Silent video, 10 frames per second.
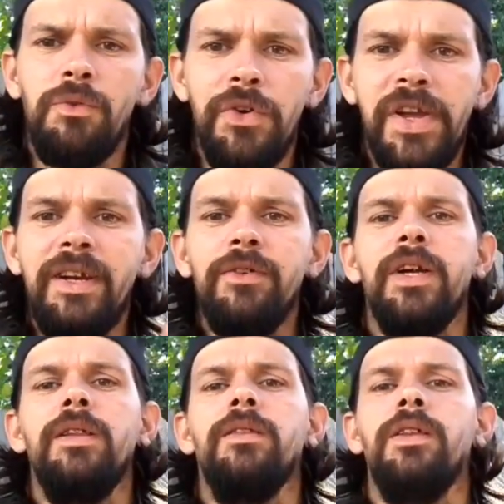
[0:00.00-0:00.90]

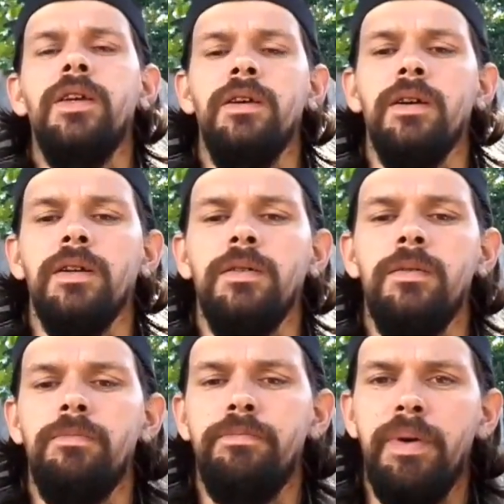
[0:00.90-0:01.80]
reiterate the
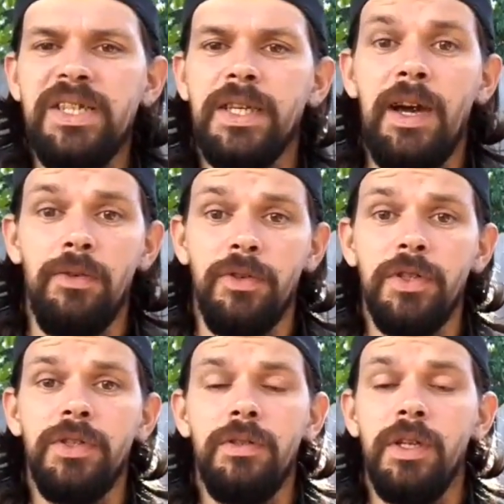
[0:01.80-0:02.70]
best
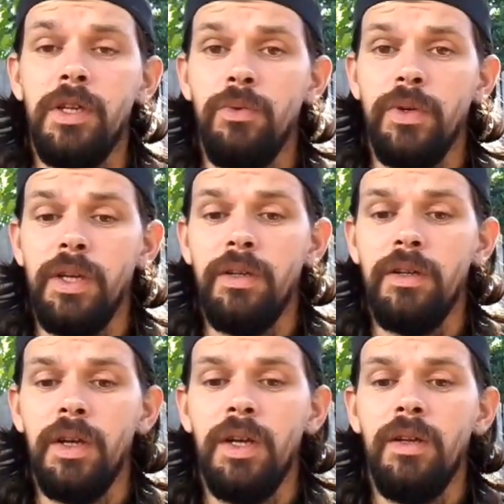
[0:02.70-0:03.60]
counters that you need,
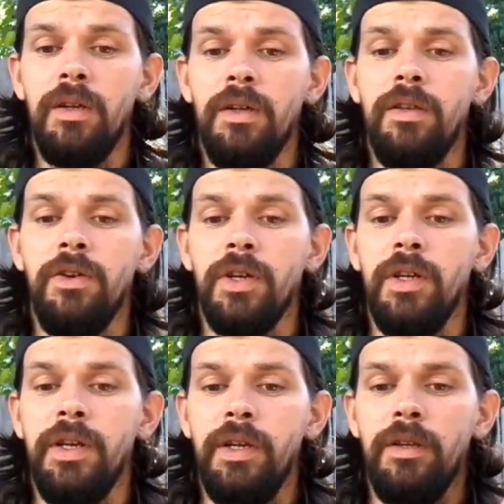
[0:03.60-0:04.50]
you're going
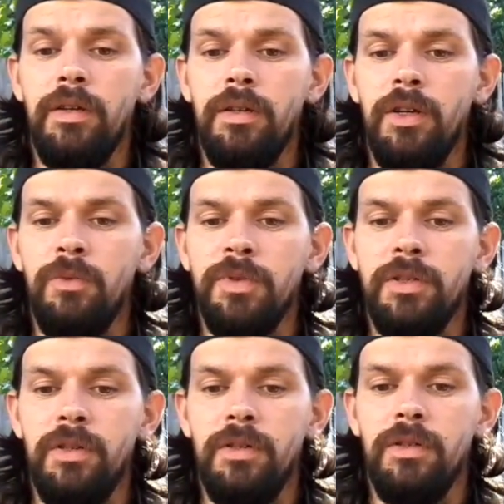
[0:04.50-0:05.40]
to need
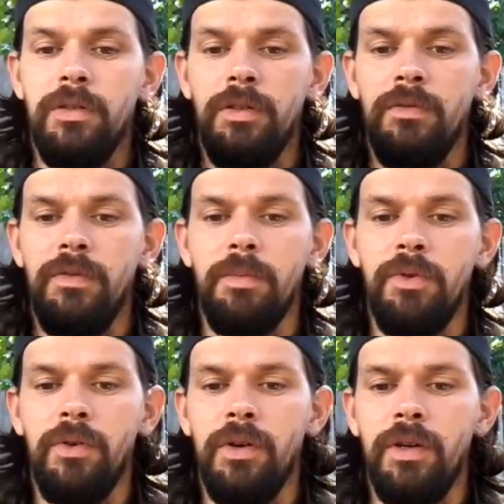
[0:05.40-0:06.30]
Omastar,
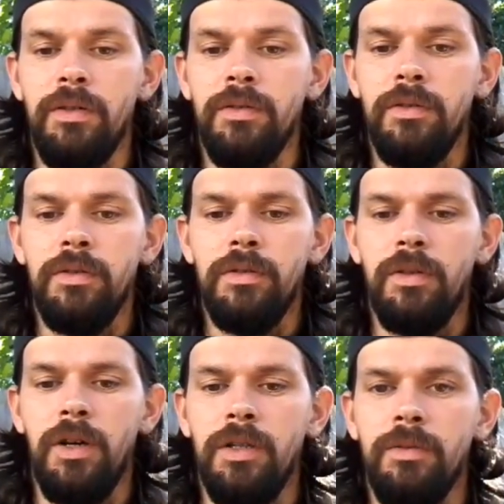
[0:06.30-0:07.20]
Vaporeon,
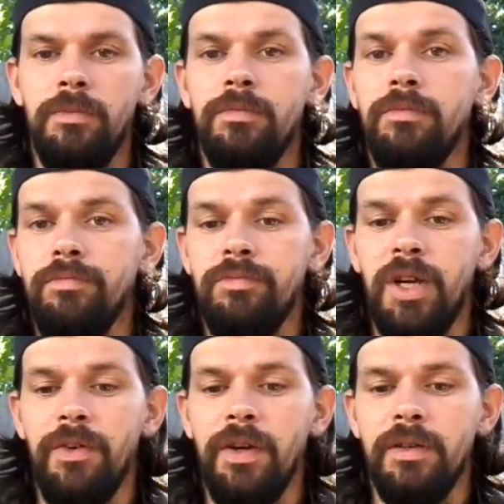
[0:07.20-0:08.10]
Golem,
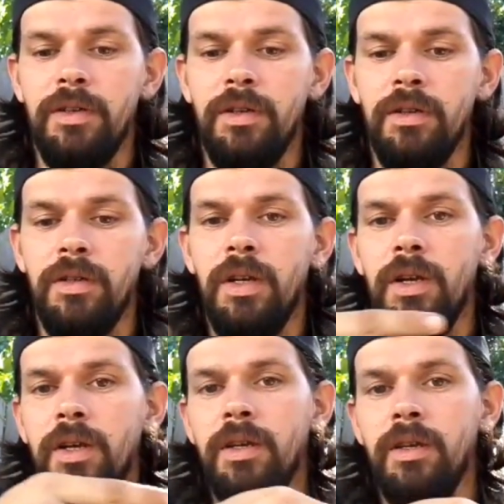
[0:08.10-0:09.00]
Tyranitar,
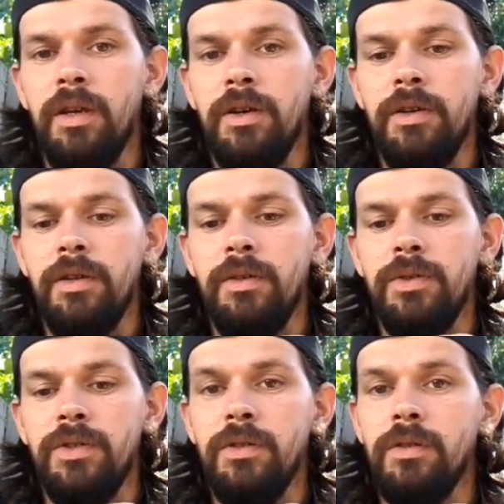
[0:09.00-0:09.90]

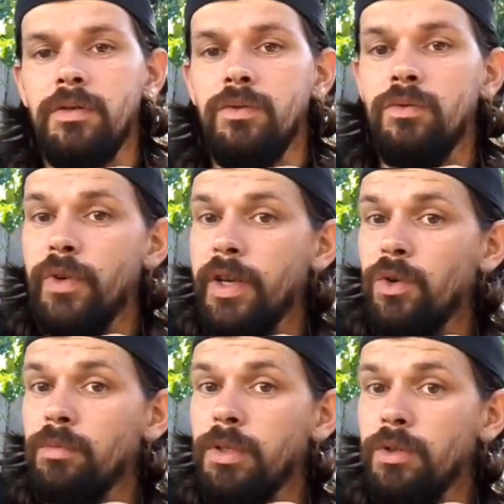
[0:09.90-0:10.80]
Gyarados, red
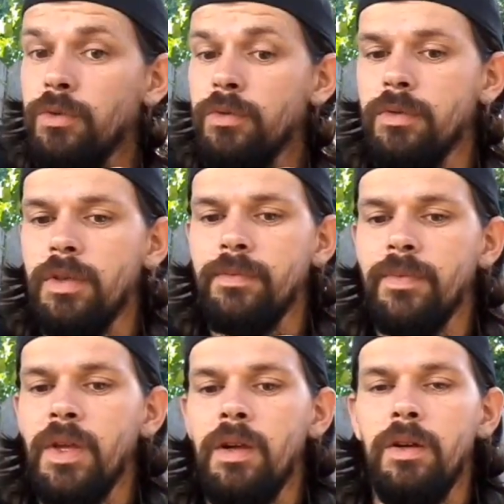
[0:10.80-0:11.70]
or blue,
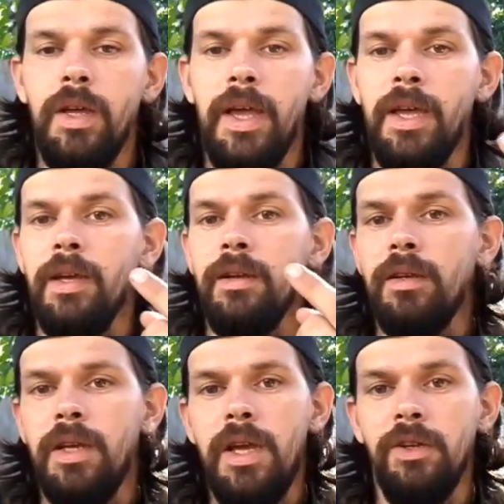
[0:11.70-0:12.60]
and
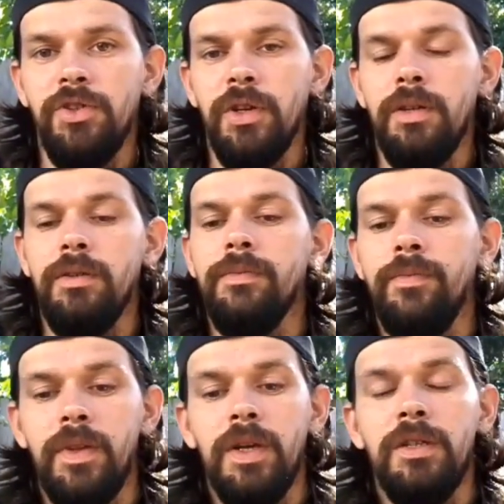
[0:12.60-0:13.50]
Kingdra
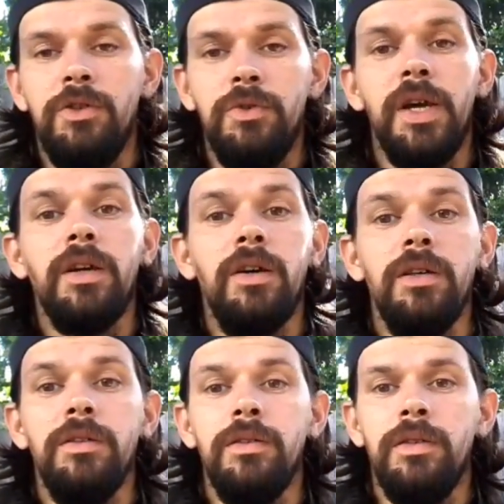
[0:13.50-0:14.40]
to take
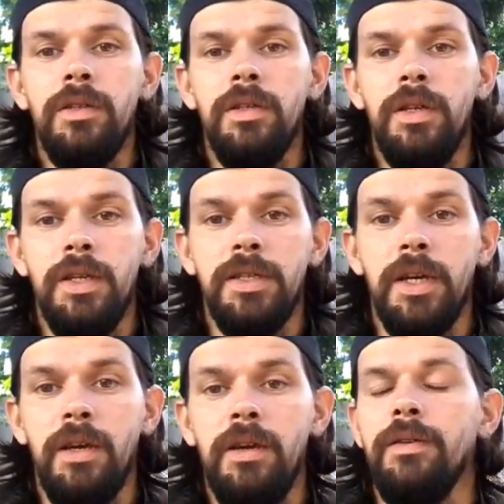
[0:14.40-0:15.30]
on Entei.